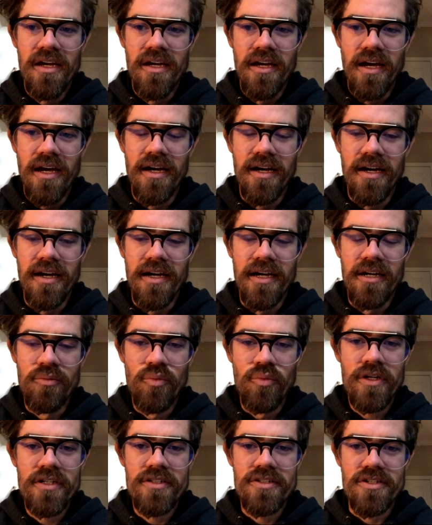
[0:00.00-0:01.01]

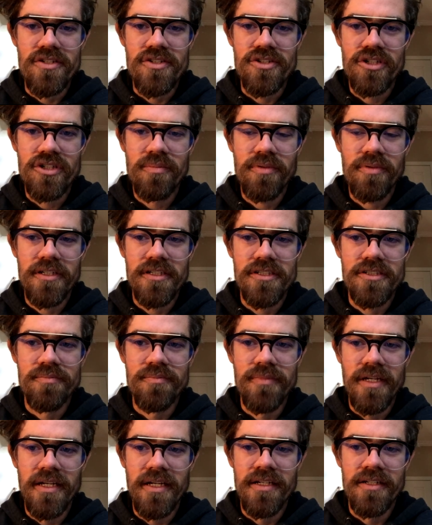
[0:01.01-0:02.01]
And what does a
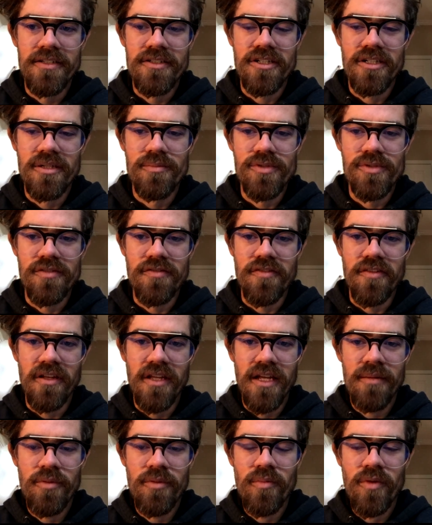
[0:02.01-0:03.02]
surplus mean in terms of the
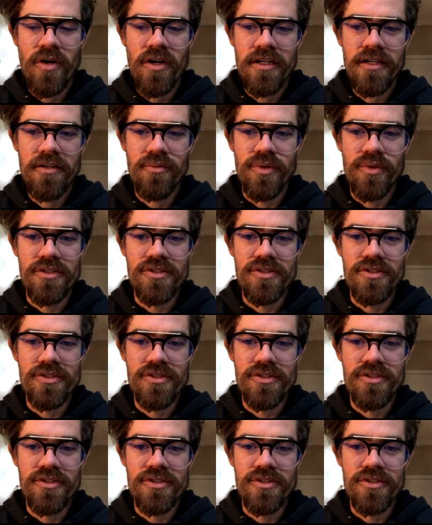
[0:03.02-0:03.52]
labor market?